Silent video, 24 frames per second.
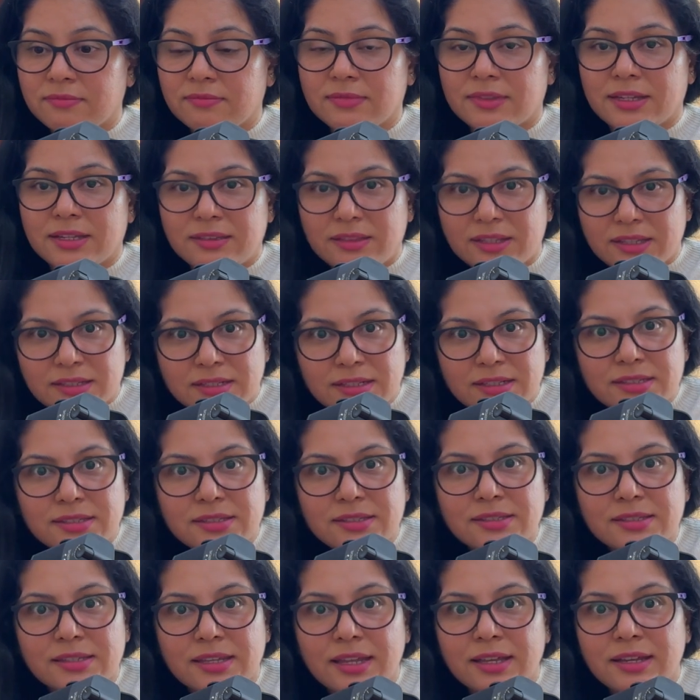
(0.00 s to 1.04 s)
And that's
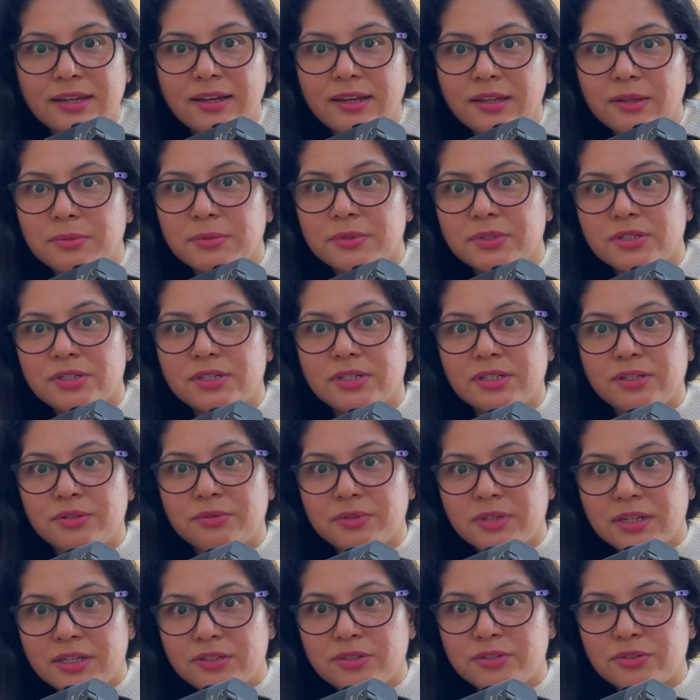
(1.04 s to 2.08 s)
exactly what you
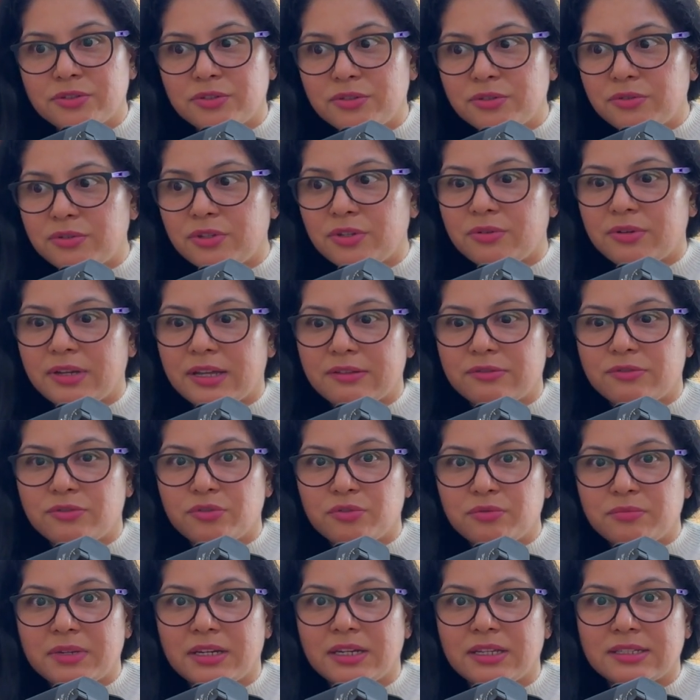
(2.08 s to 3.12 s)
need to do. You have
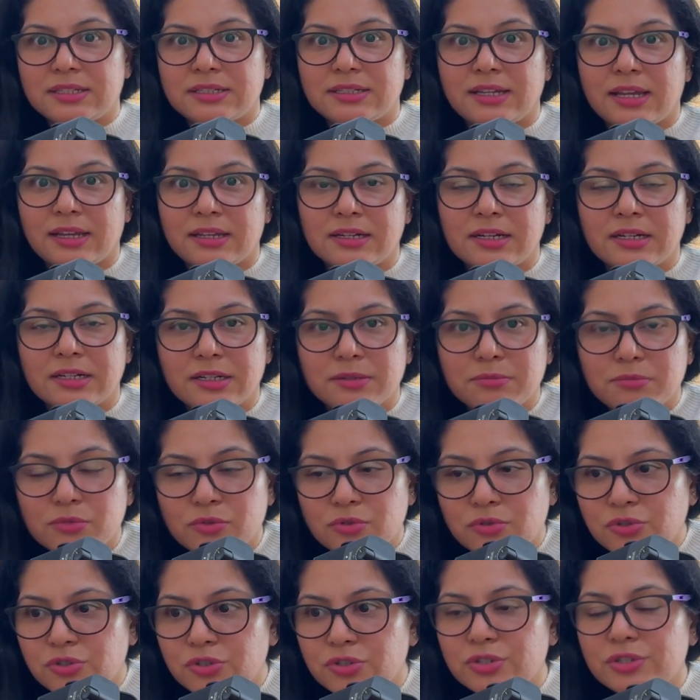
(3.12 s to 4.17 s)
too many stagnant
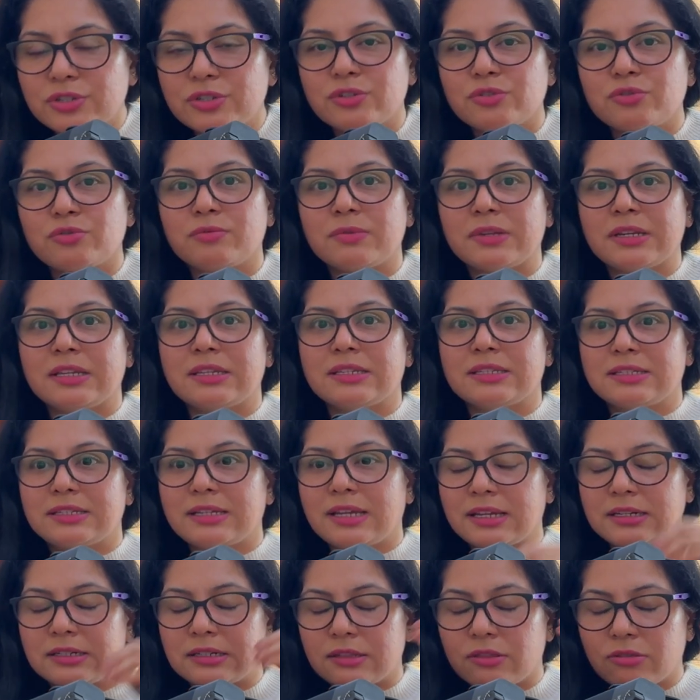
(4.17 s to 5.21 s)
emotions, too many
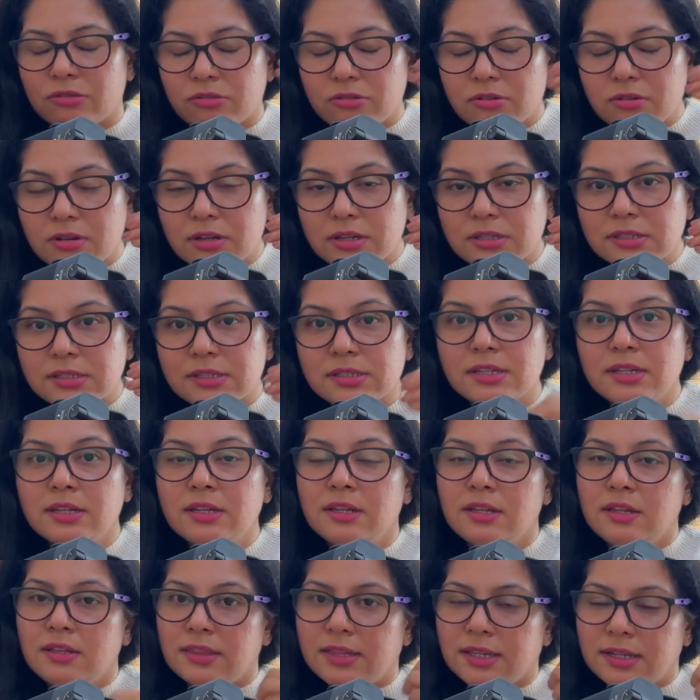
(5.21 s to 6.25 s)
stagnant thoughts
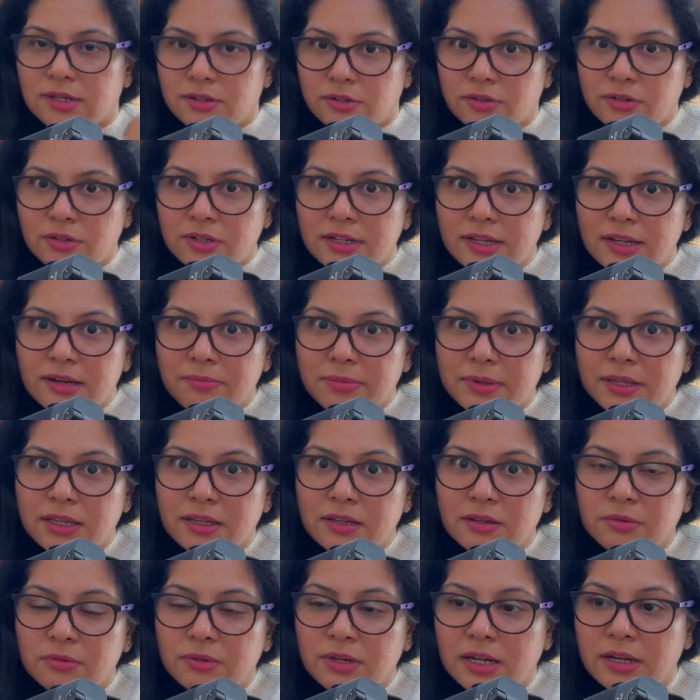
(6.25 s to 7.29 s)
that are not helping
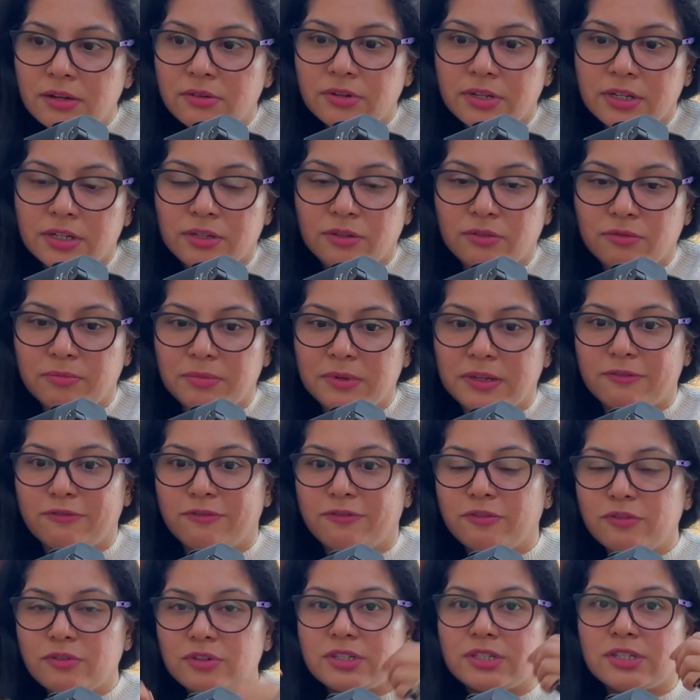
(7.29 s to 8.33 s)
you out, and you've been
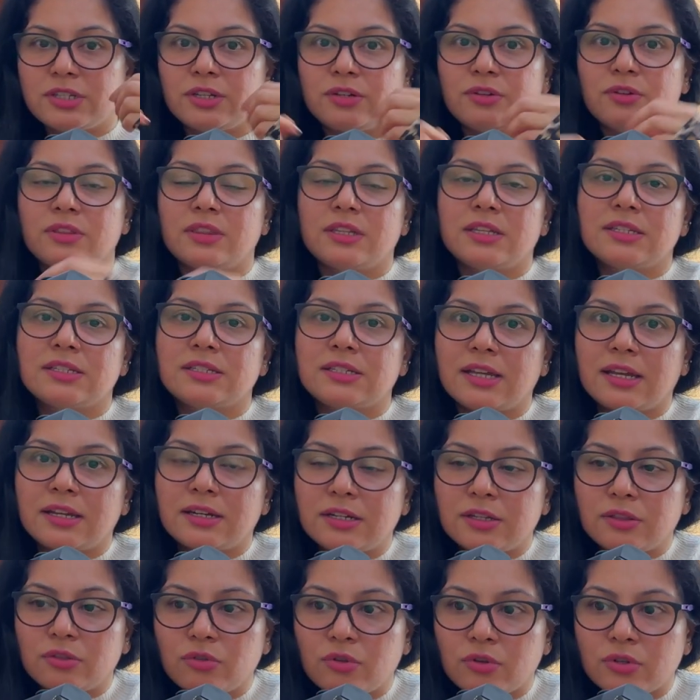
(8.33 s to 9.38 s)
focusing on these
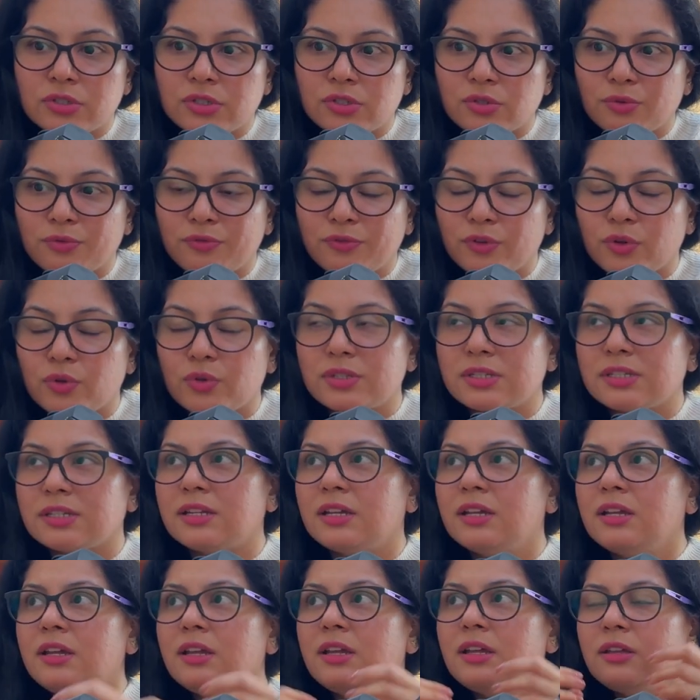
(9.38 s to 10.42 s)
stagnant thoughts of yours, and
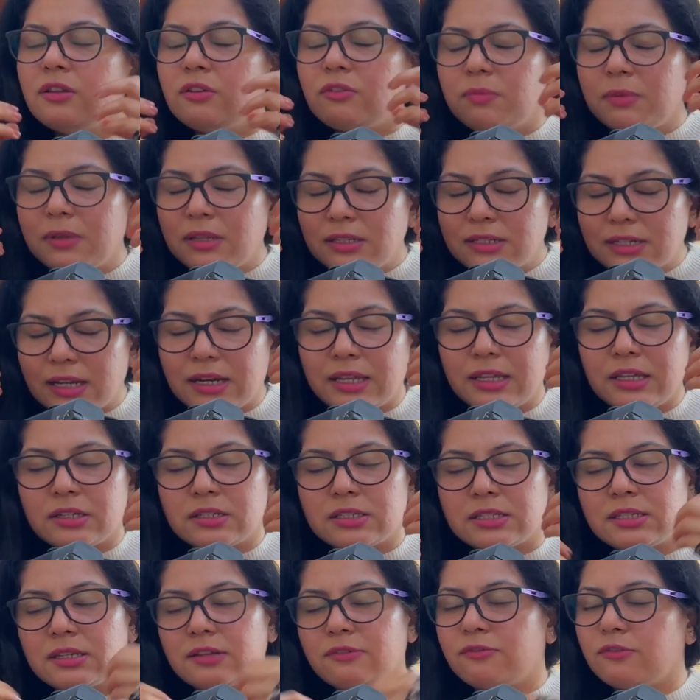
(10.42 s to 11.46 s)
you've been telling
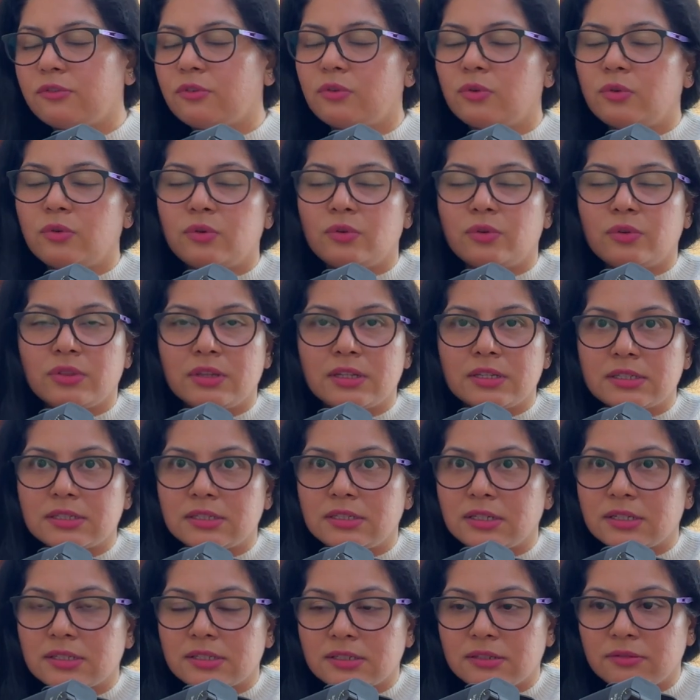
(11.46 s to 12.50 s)
yourself, oh, this
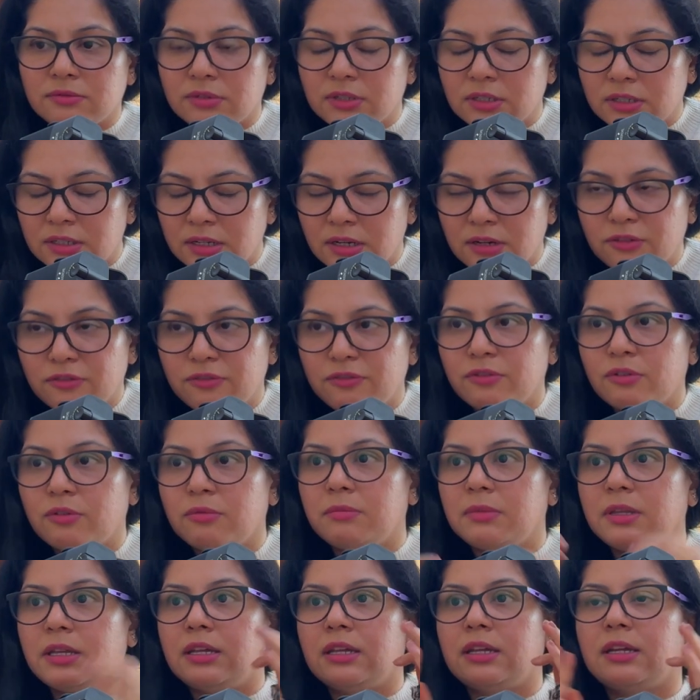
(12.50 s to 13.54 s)
doesn't work out for
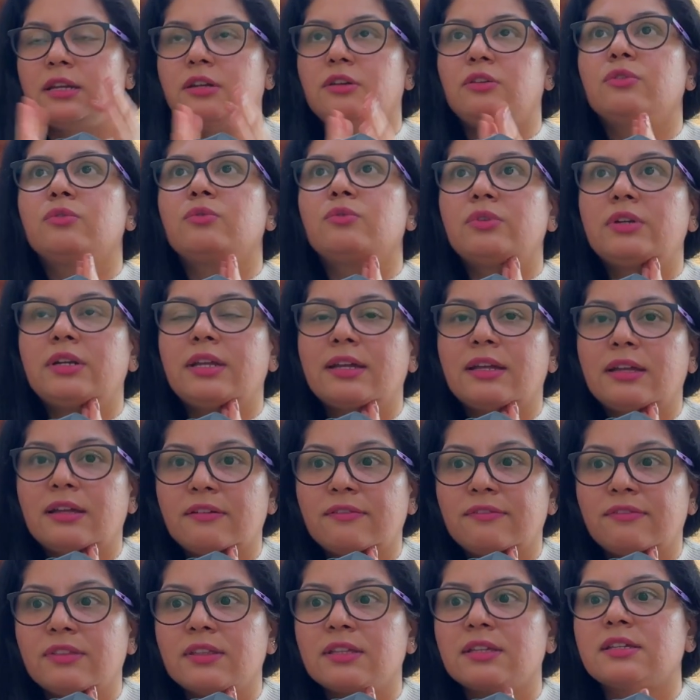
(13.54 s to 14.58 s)
me. I don't
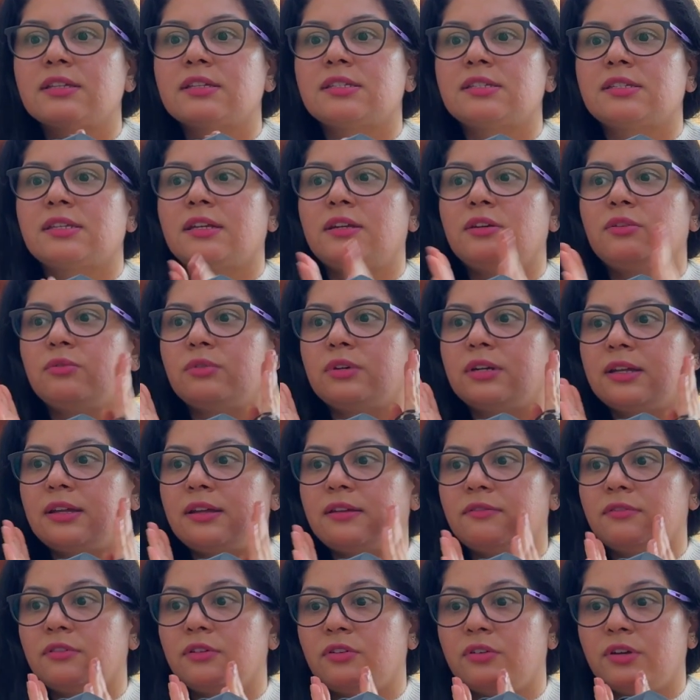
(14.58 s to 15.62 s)
have this. I don't
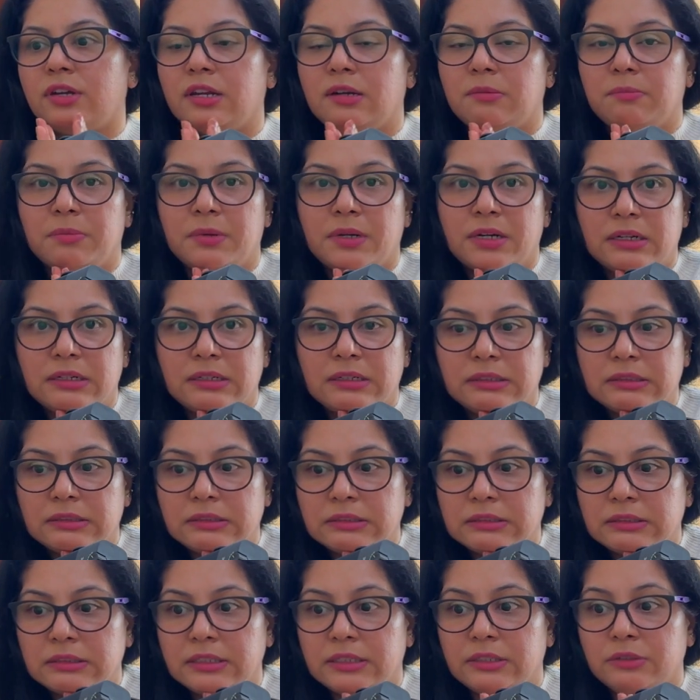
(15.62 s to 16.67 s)
have a great
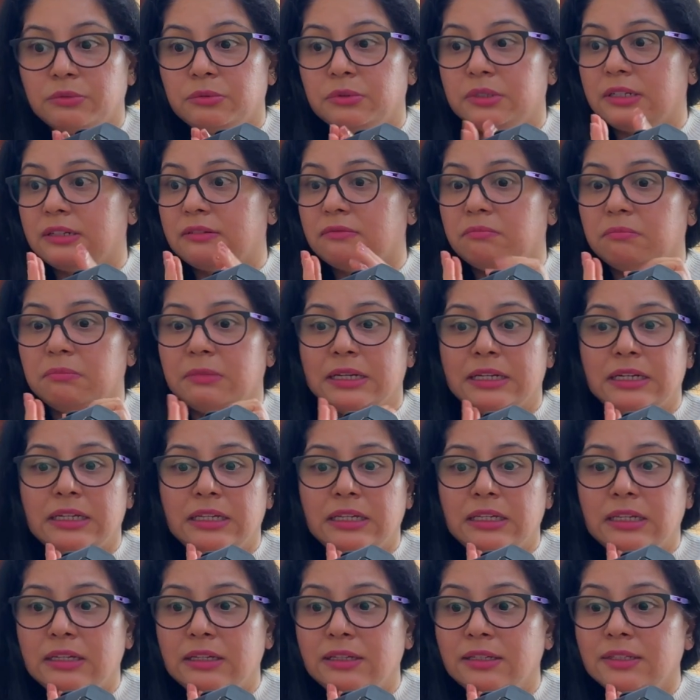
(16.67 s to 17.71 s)
partner. I don't have
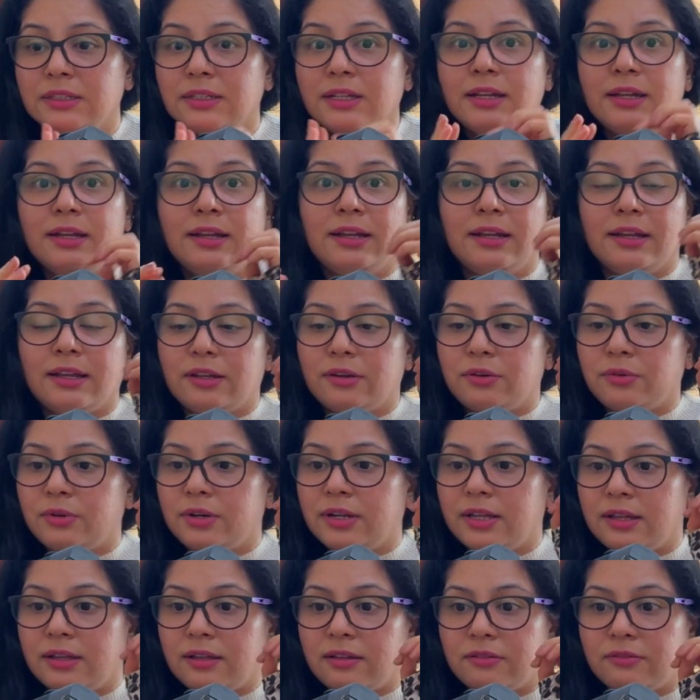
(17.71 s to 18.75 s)
money. I don't
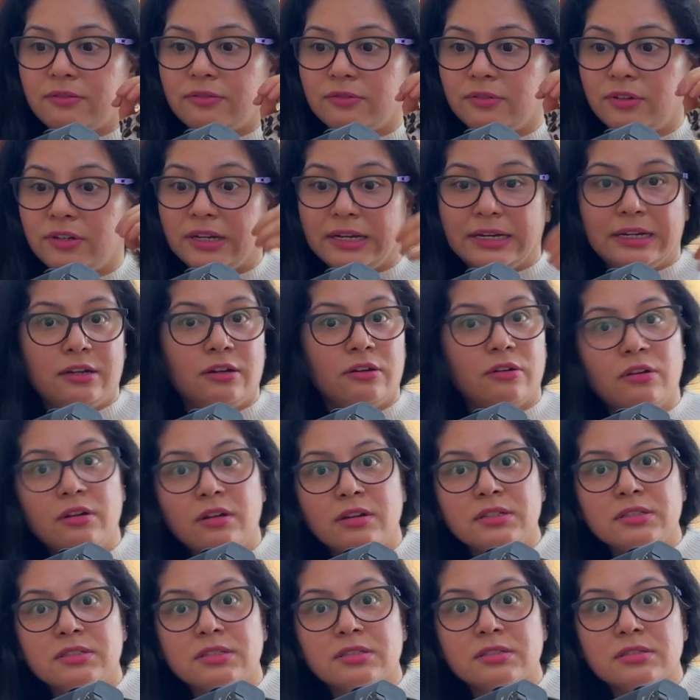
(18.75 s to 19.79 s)
have great
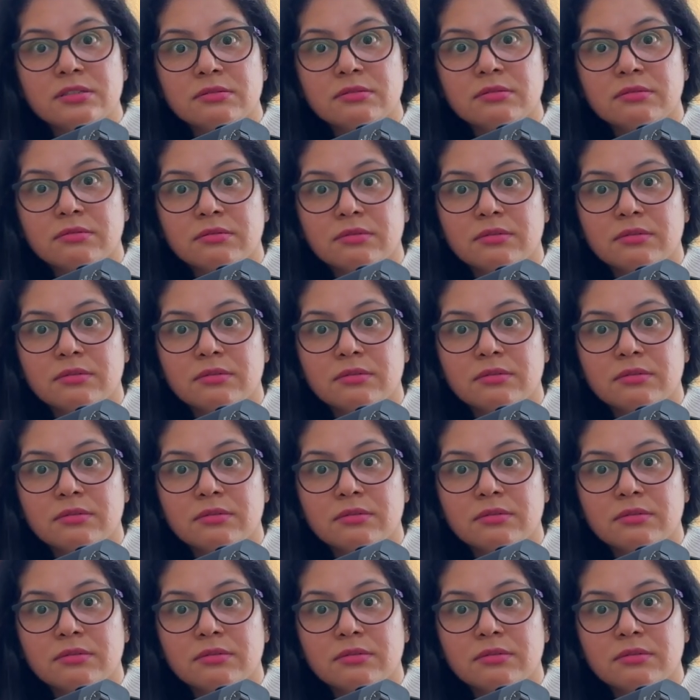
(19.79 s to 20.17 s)
looks.